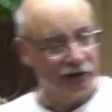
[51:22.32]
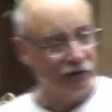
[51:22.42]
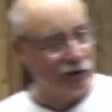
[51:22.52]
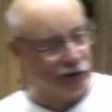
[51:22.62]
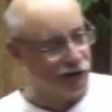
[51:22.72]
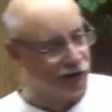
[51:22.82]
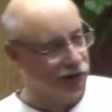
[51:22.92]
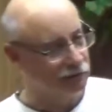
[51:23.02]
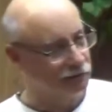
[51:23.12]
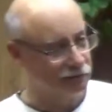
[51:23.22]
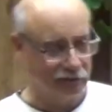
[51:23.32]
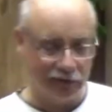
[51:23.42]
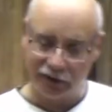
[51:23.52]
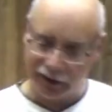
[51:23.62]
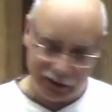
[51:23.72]
devotions, and
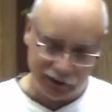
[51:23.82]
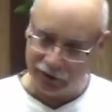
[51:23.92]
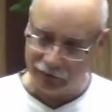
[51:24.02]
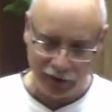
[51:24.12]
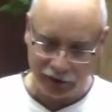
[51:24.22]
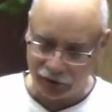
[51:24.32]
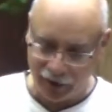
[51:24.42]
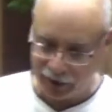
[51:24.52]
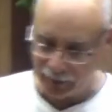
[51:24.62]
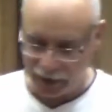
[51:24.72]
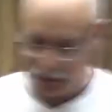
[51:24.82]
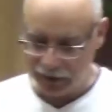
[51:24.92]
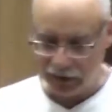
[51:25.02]
in case you've not thought about it,